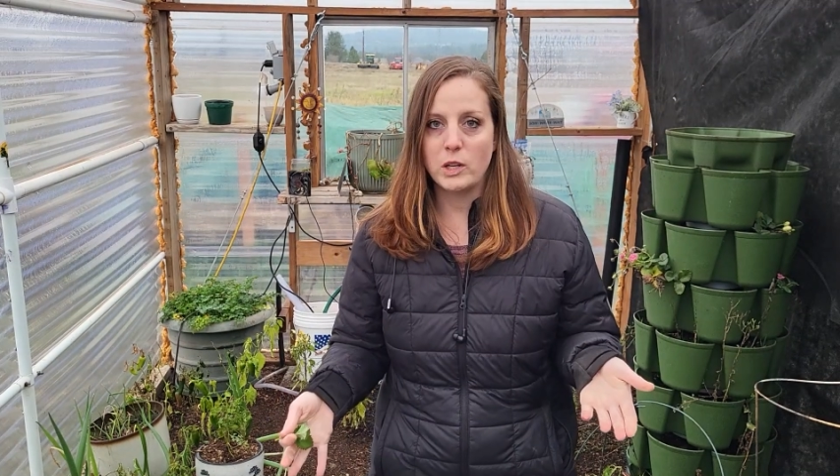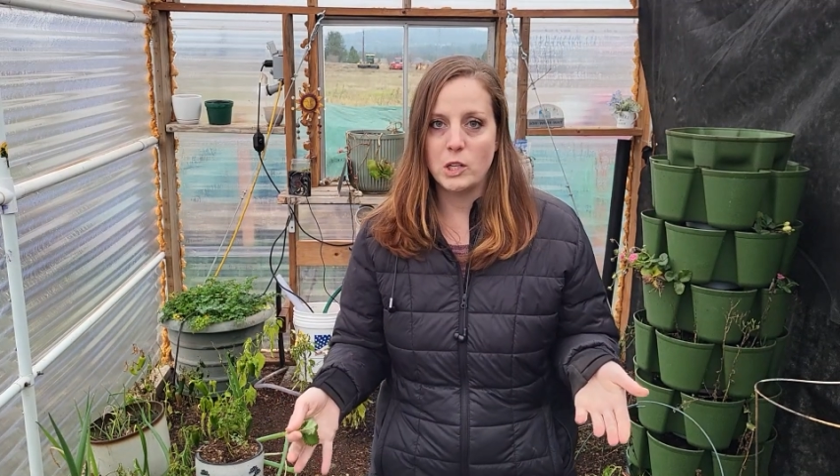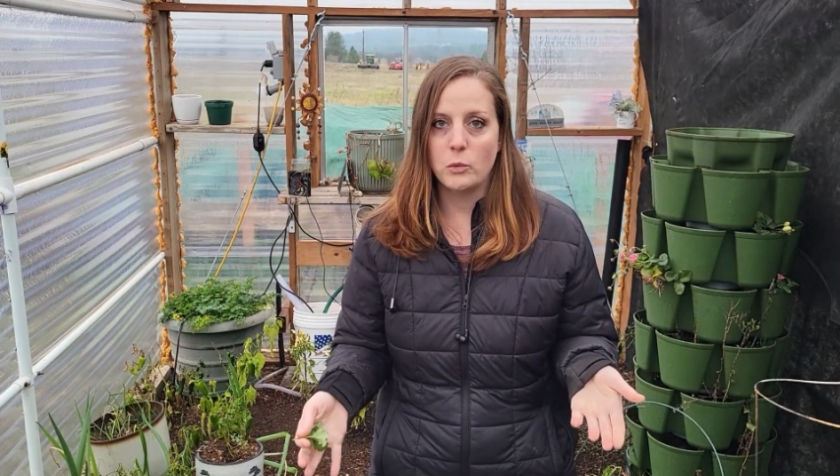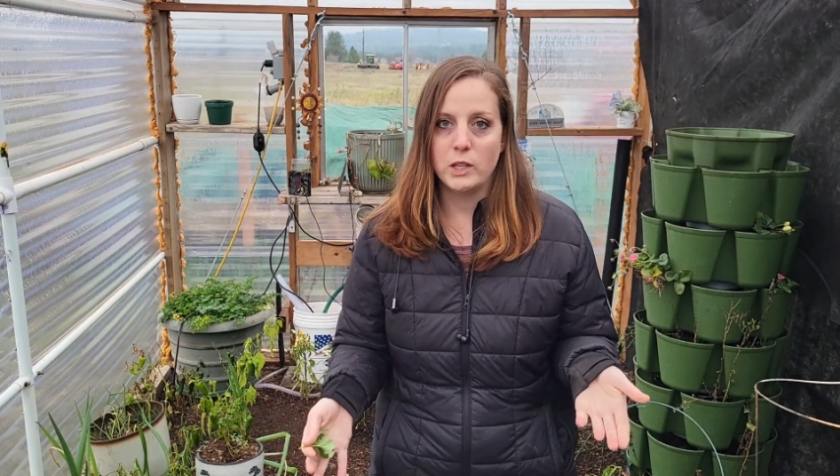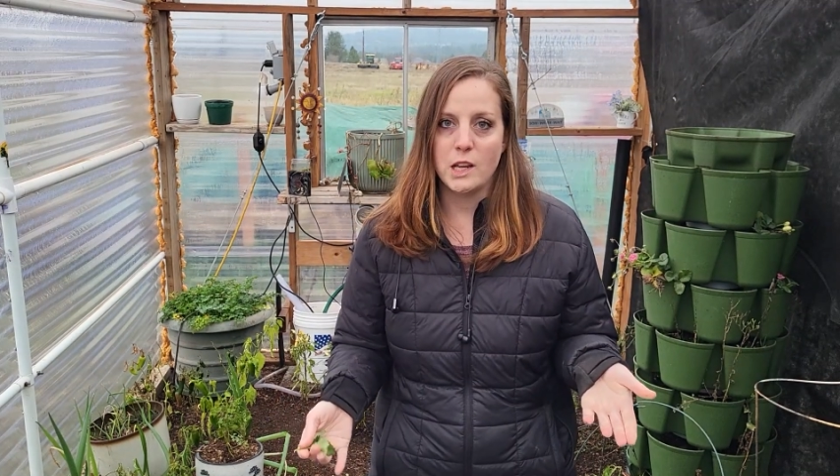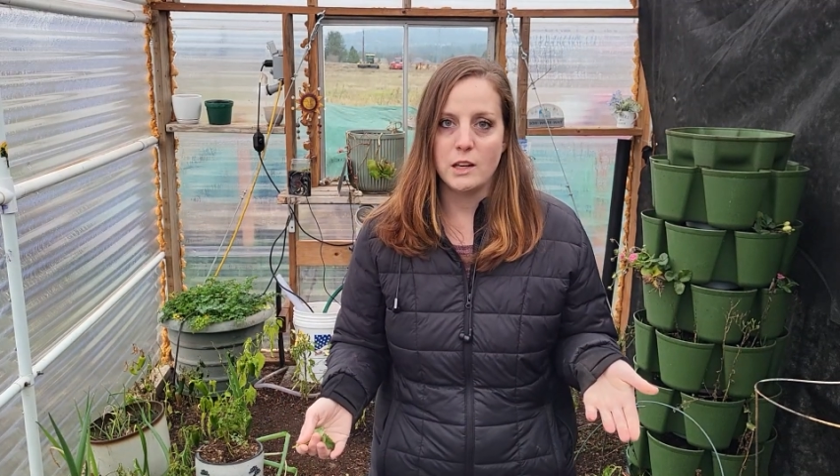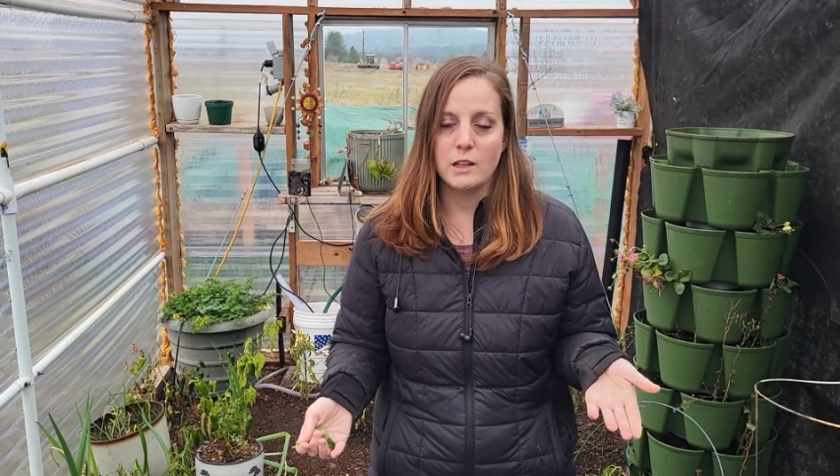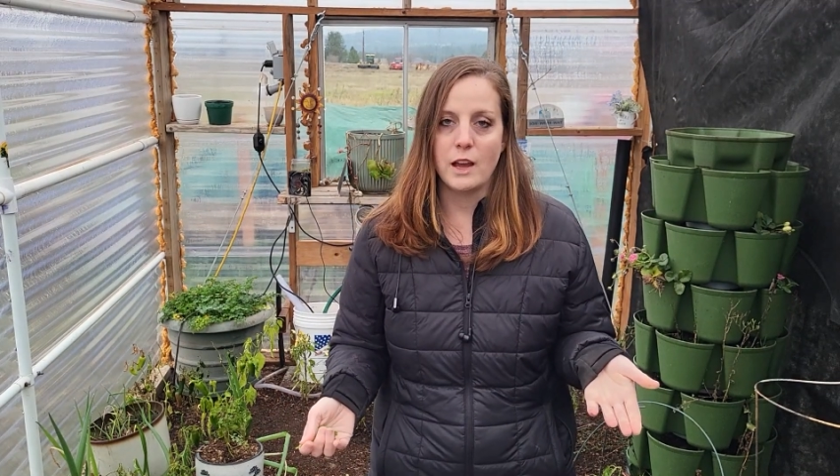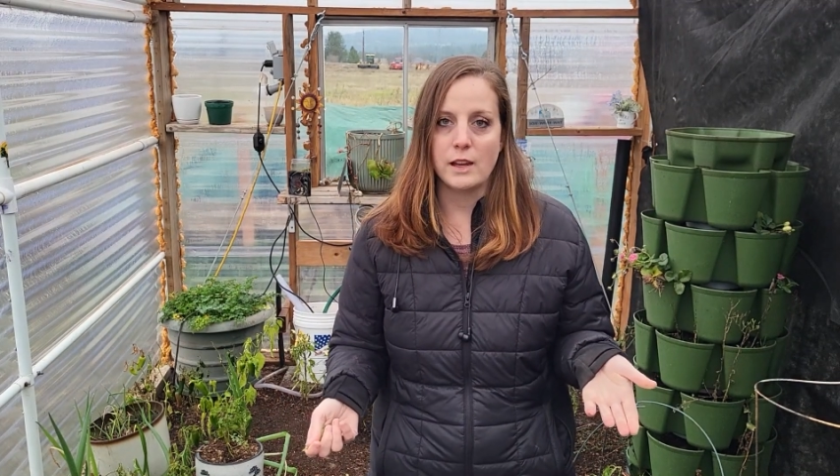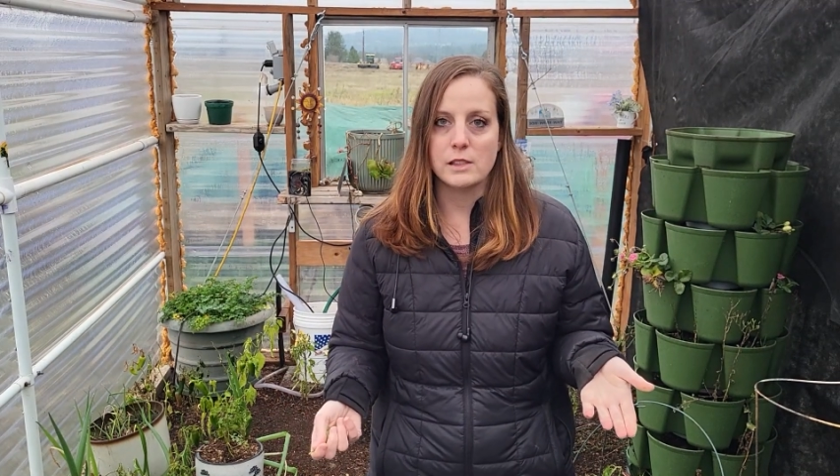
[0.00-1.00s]
knew we needed
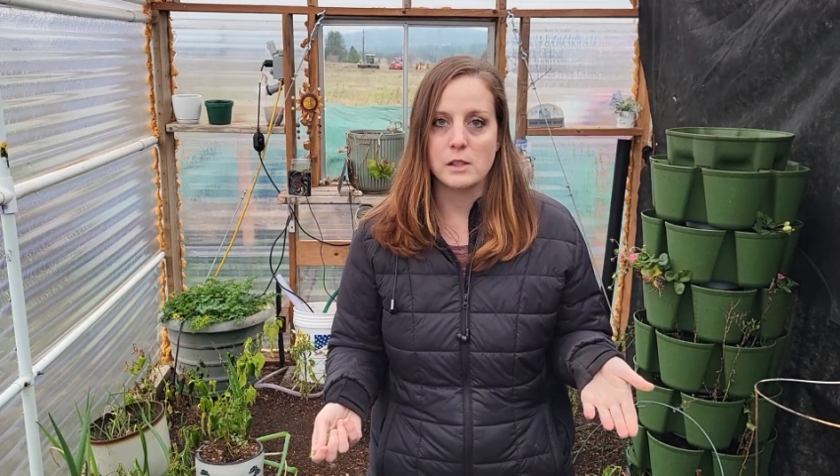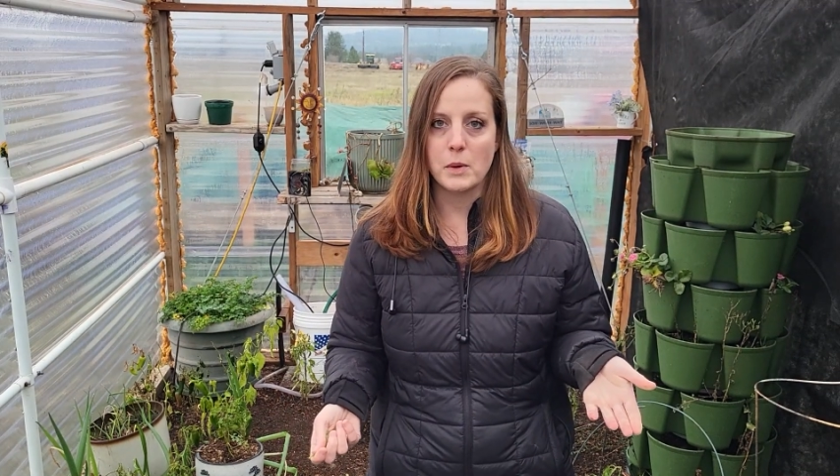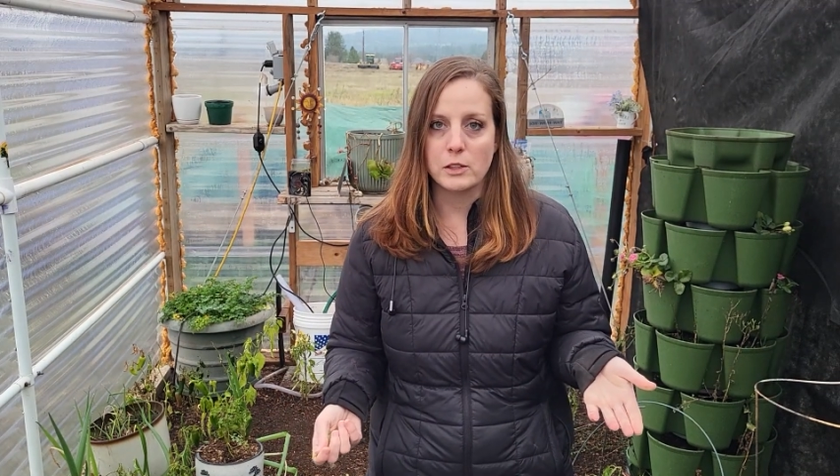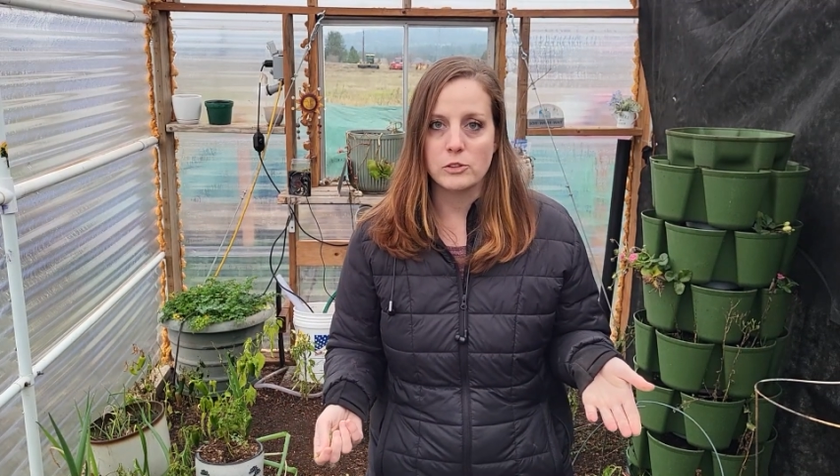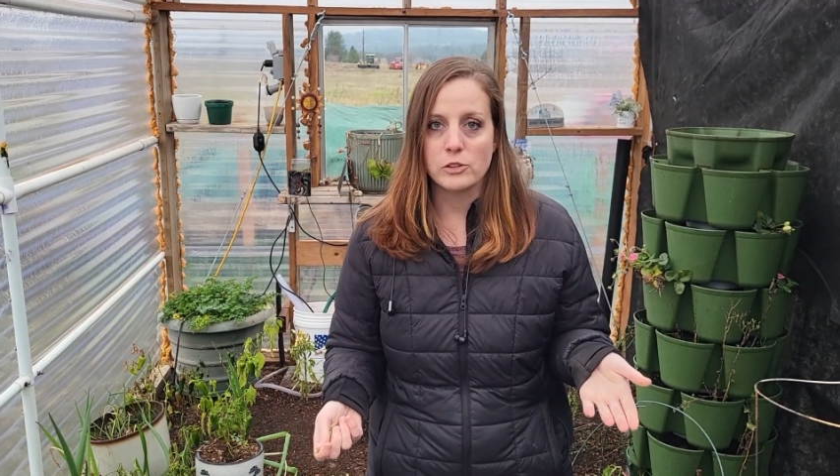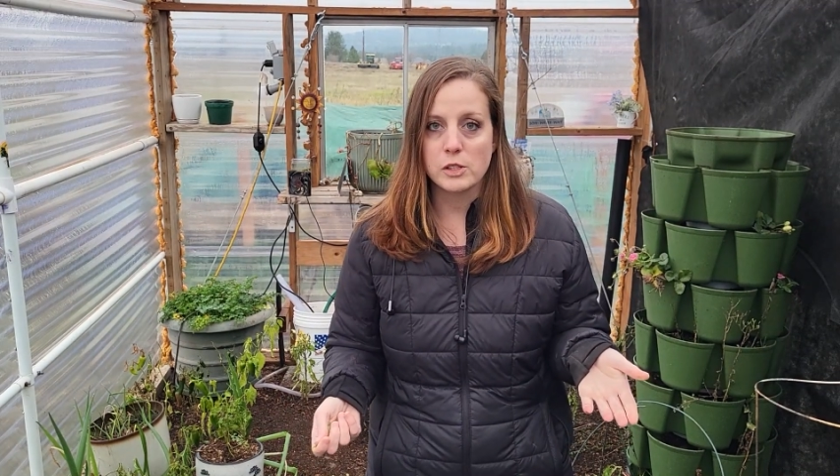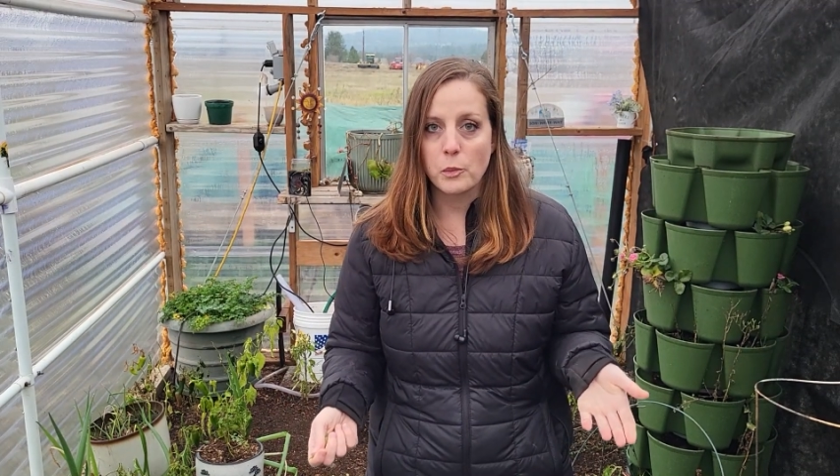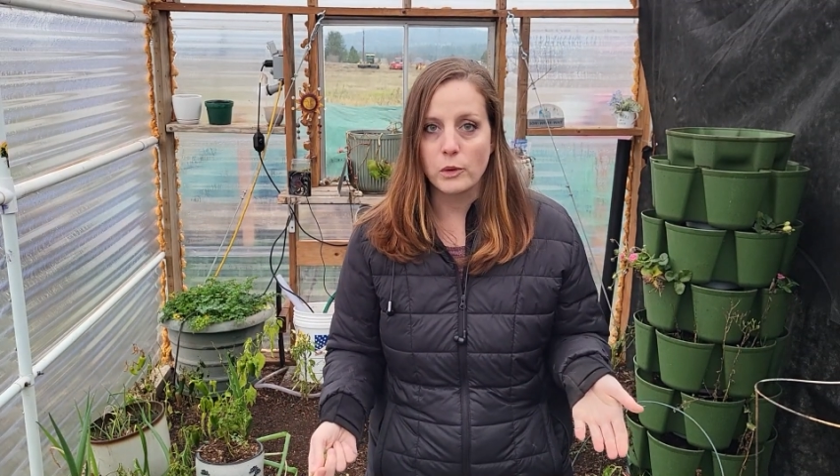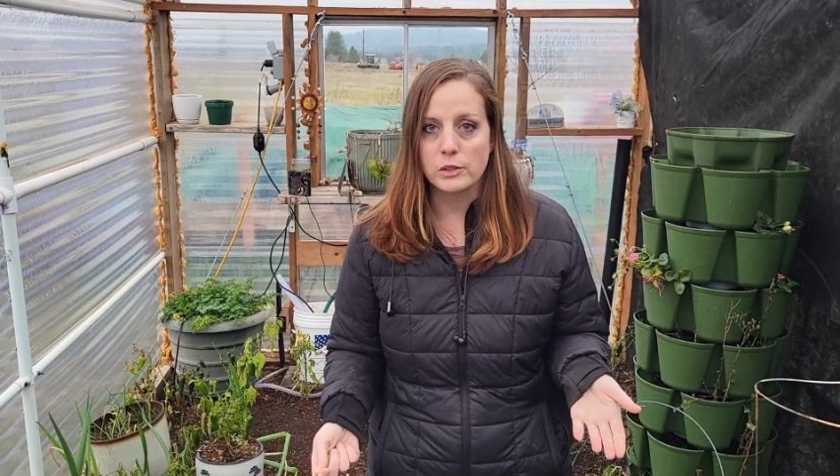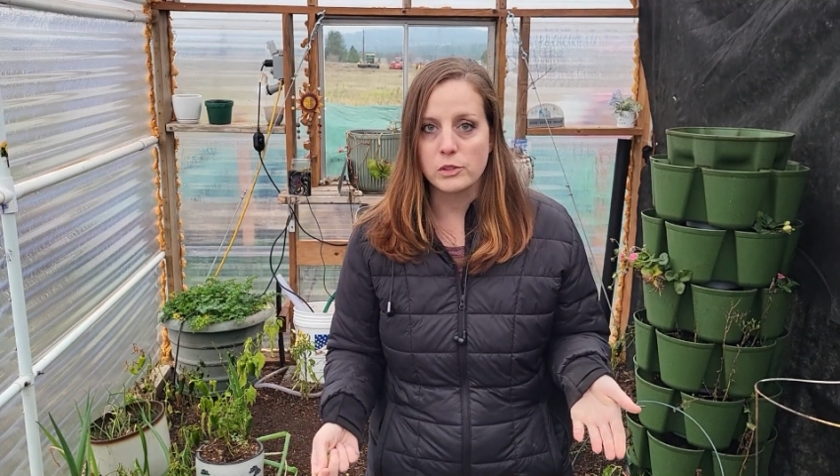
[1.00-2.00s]
to add some extra
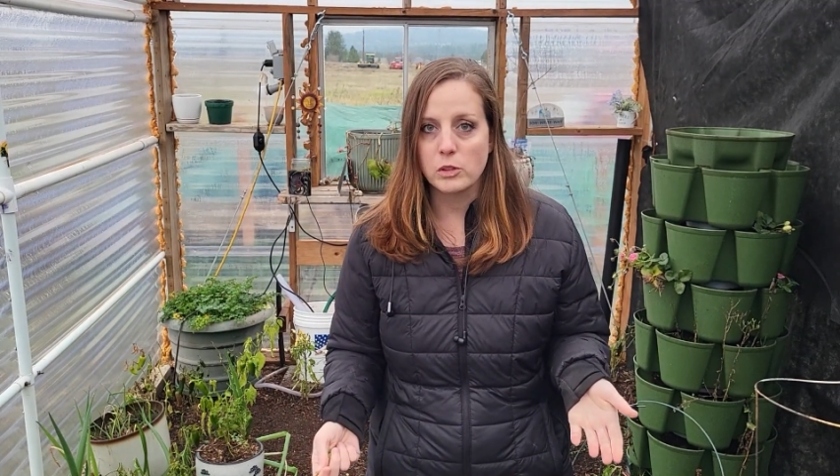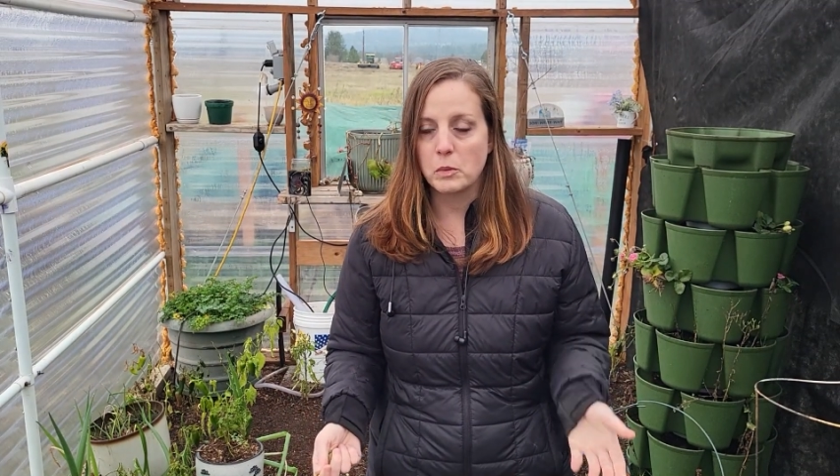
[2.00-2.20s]
supports to our